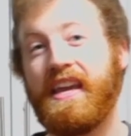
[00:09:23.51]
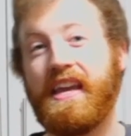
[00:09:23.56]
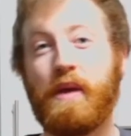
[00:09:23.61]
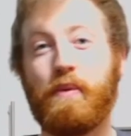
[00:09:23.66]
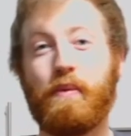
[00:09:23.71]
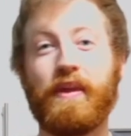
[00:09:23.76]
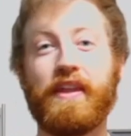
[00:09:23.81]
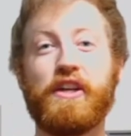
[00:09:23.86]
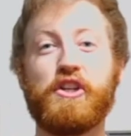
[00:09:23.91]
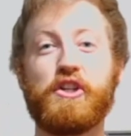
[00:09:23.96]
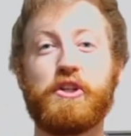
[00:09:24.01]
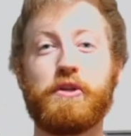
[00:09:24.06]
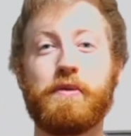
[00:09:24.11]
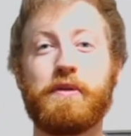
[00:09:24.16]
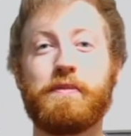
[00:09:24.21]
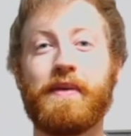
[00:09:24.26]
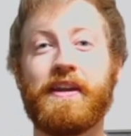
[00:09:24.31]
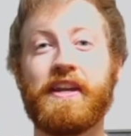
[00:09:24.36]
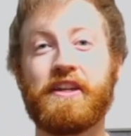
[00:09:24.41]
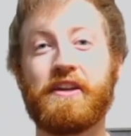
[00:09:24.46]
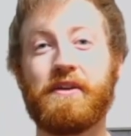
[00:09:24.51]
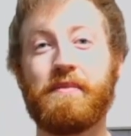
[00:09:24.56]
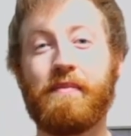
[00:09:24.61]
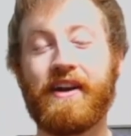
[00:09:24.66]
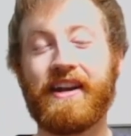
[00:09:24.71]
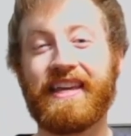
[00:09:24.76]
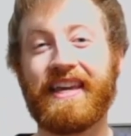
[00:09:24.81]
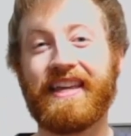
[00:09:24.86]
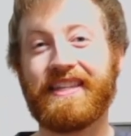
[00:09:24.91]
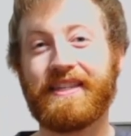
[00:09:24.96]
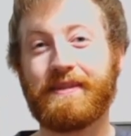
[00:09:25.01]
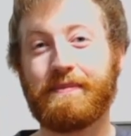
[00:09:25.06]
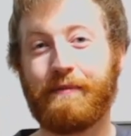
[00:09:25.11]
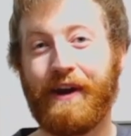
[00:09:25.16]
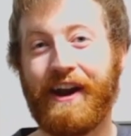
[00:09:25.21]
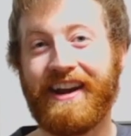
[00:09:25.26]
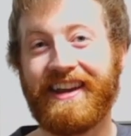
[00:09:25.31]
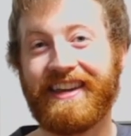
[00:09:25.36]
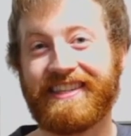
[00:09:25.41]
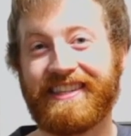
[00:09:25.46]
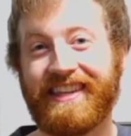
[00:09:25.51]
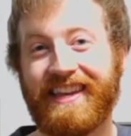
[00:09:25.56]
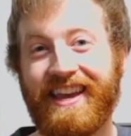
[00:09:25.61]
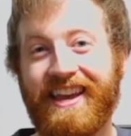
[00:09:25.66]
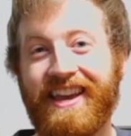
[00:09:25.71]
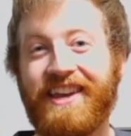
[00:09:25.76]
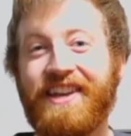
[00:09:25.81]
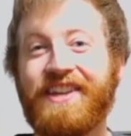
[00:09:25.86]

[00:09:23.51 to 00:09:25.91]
and whether you should be spending your money on these products.